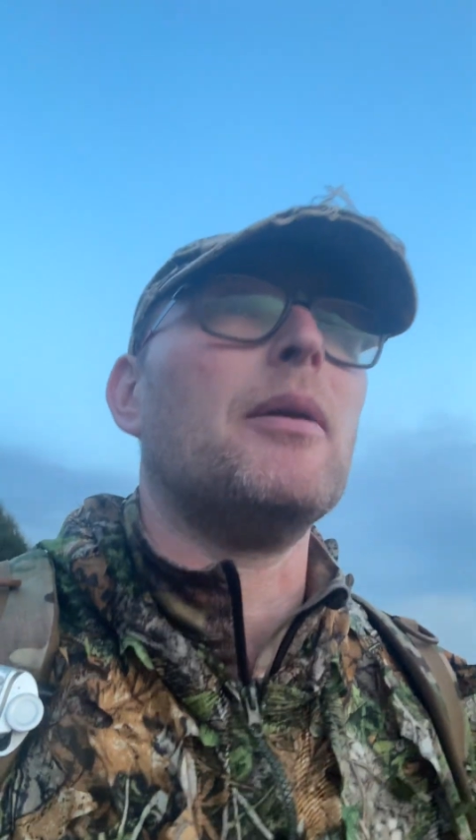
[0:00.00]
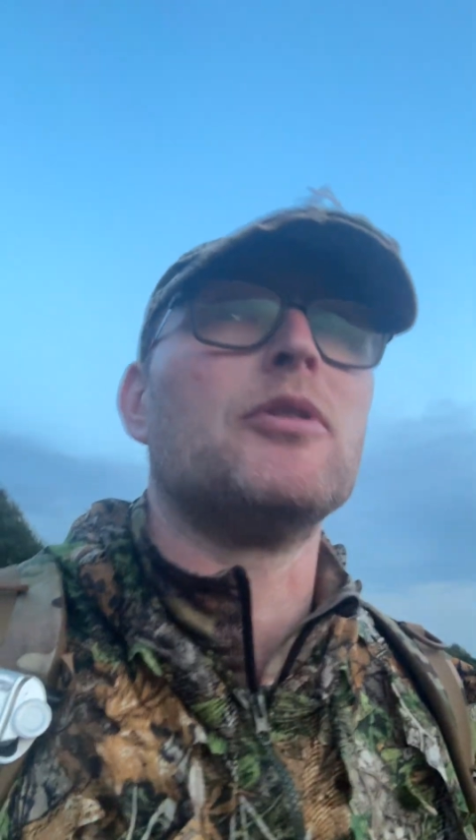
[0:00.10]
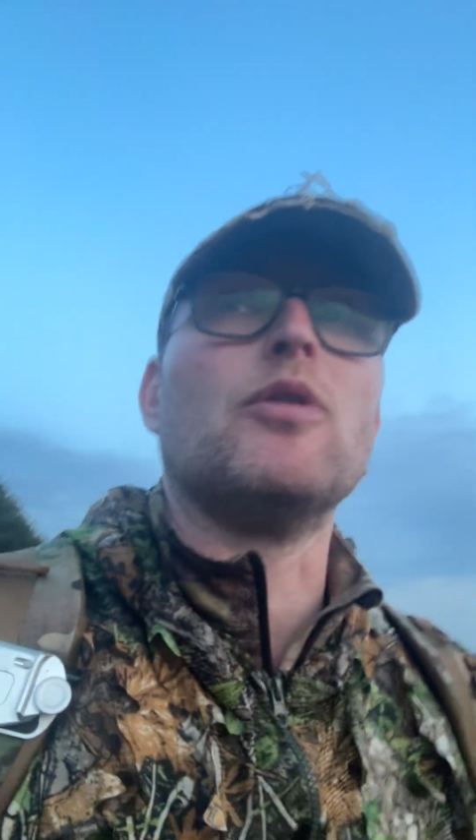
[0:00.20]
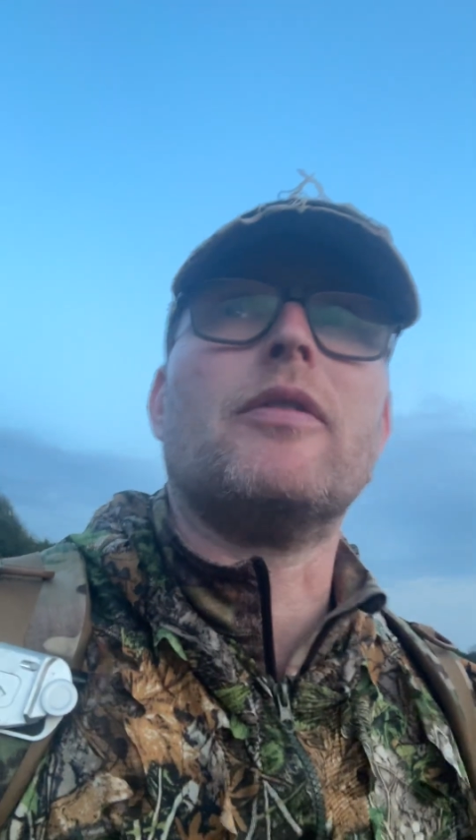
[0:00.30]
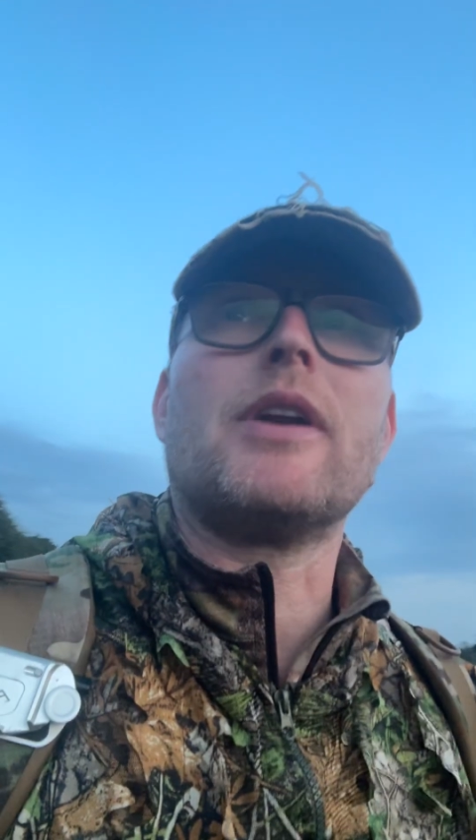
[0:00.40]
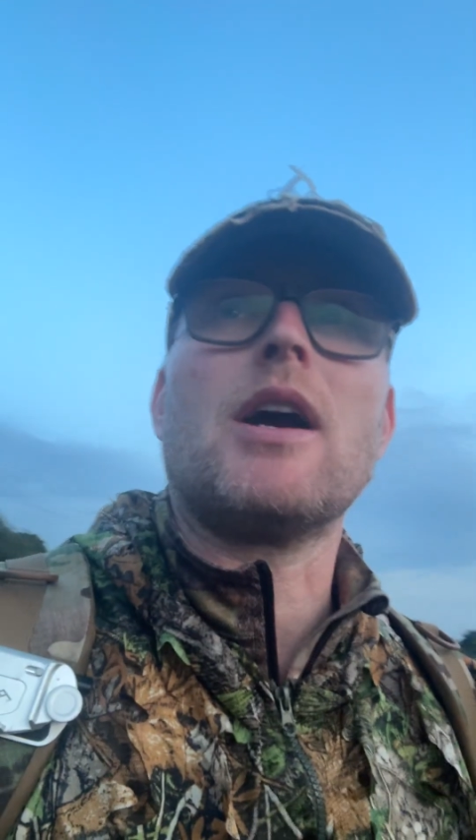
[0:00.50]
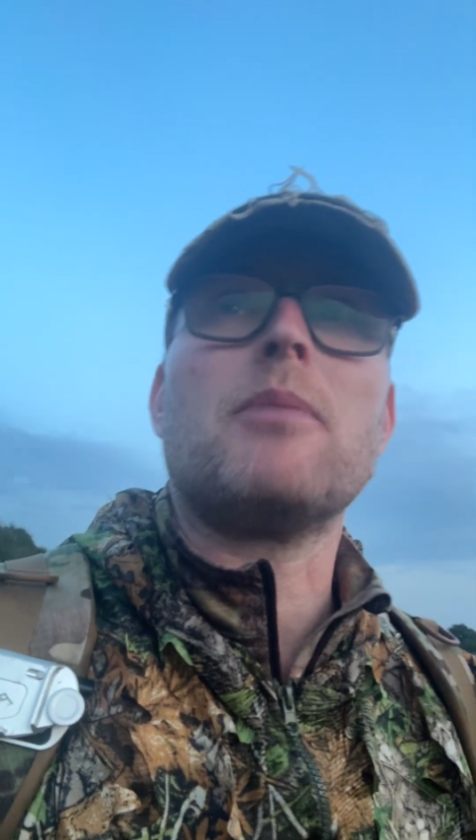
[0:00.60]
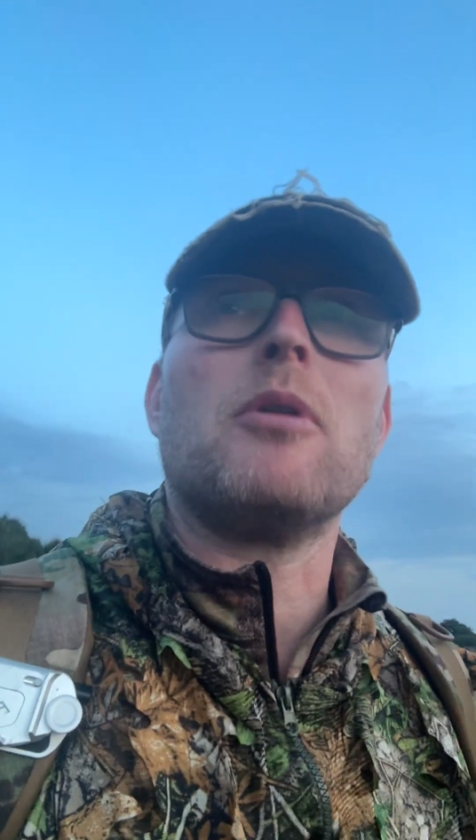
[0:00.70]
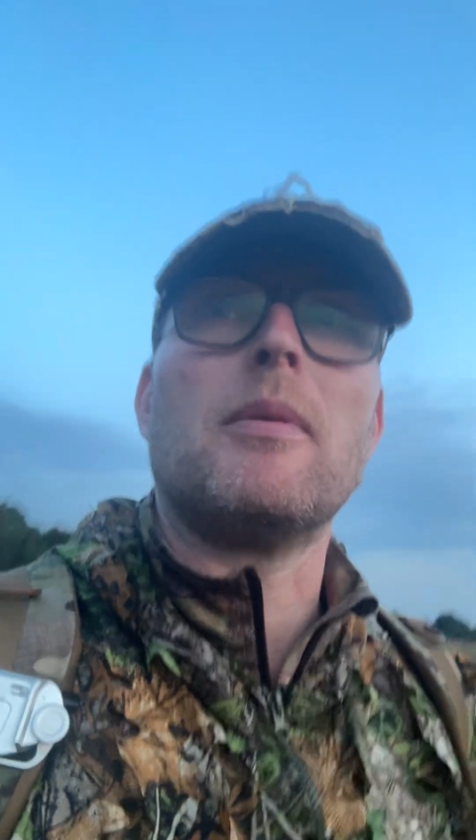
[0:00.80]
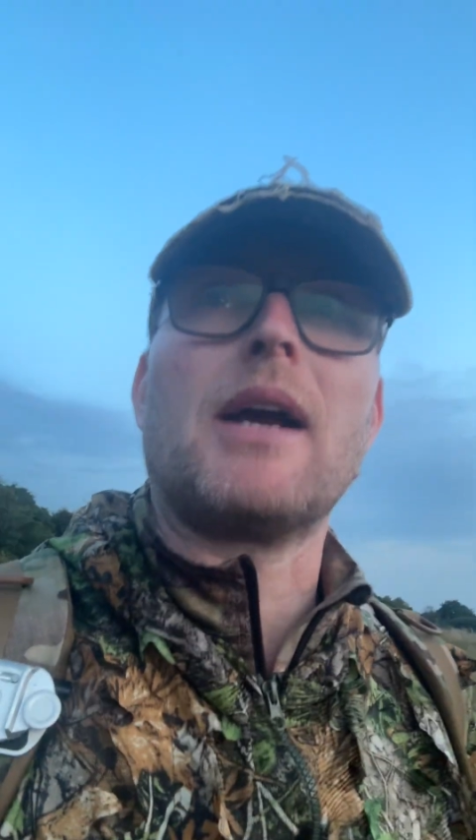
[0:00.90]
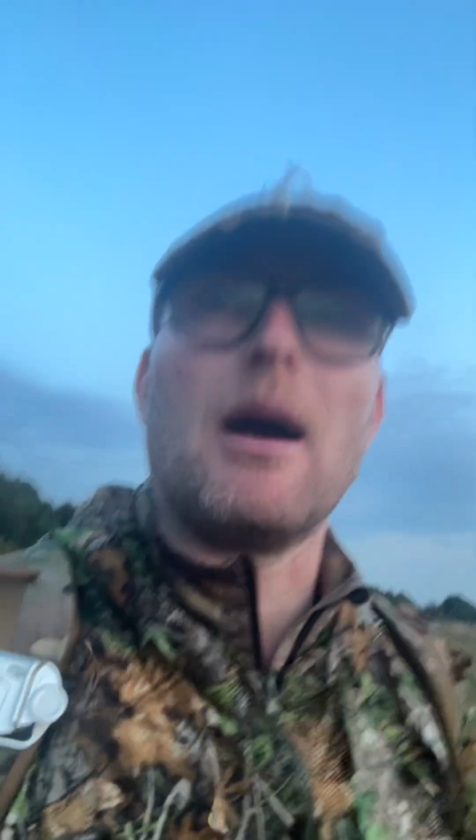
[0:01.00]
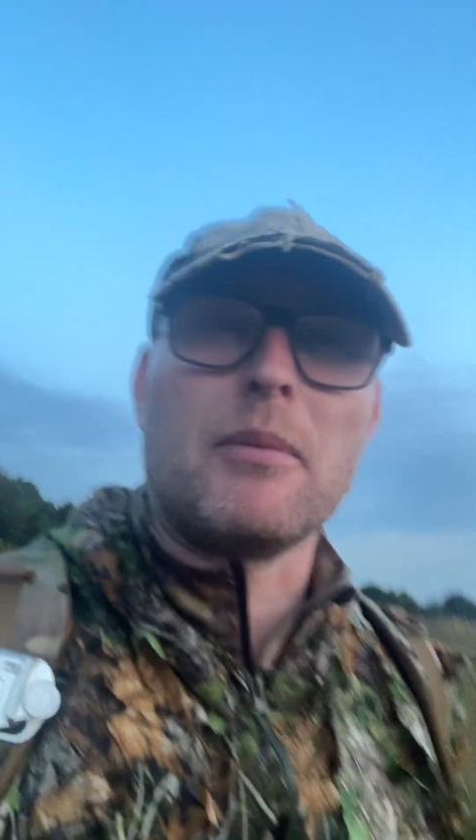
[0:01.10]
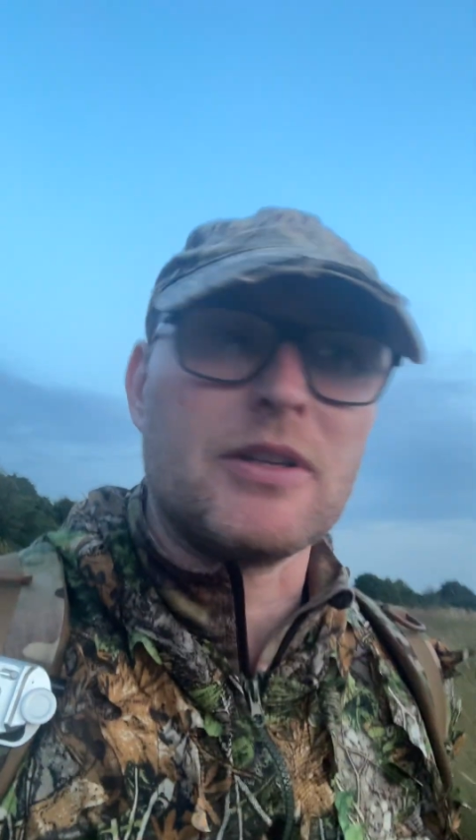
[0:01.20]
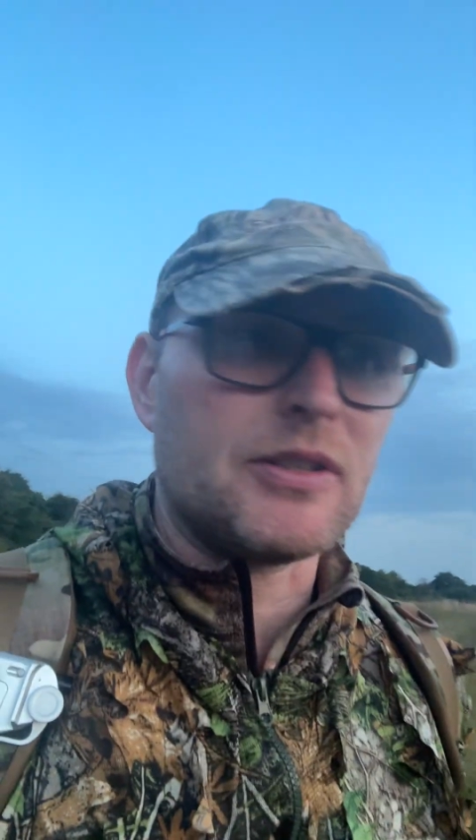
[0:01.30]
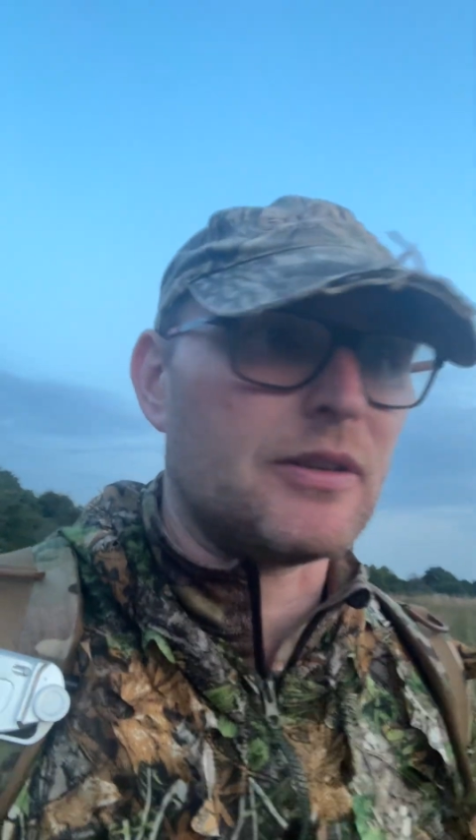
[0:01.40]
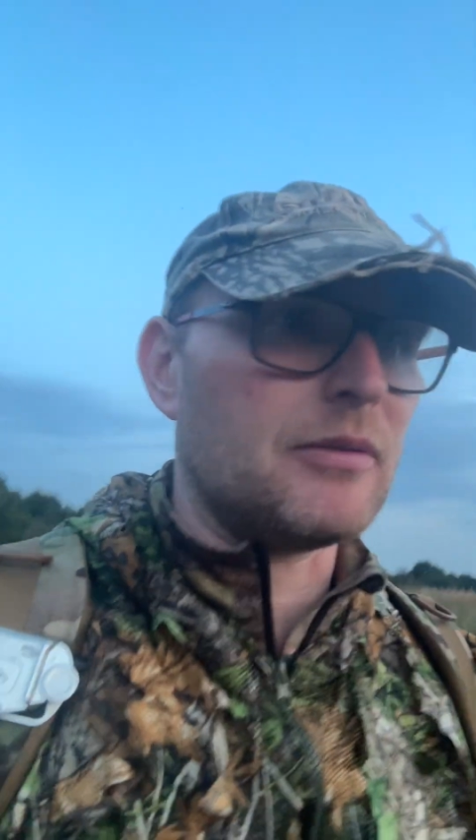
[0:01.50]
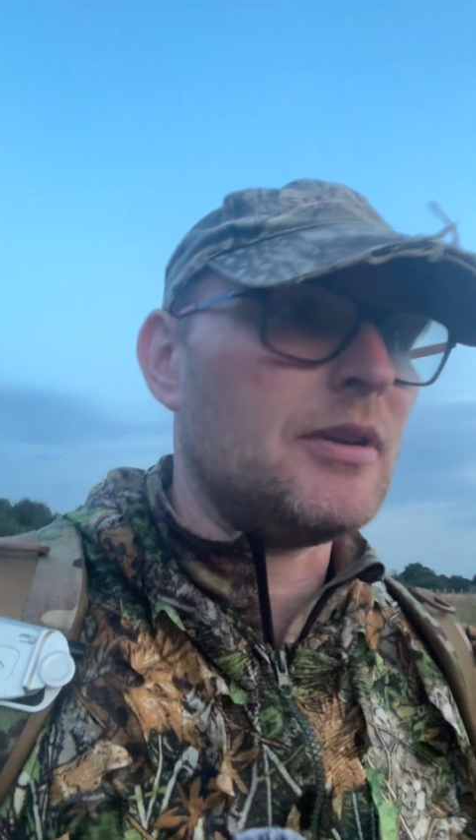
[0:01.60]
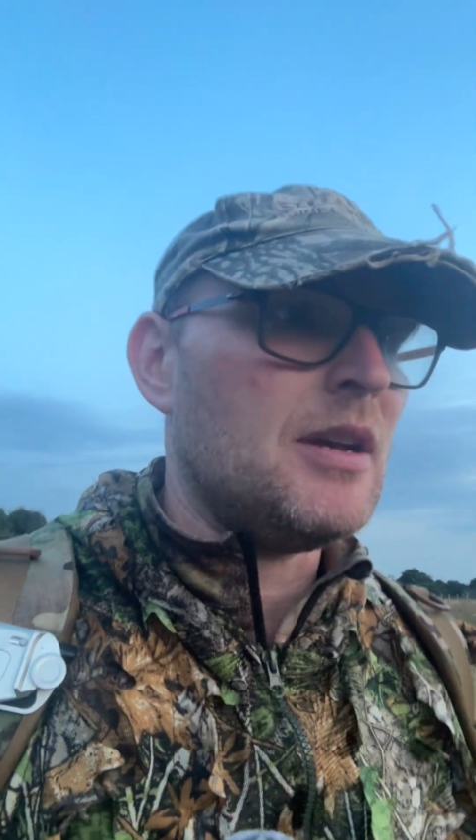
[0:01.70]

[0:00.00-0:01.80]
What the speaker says: I was over there, I brought my cameras and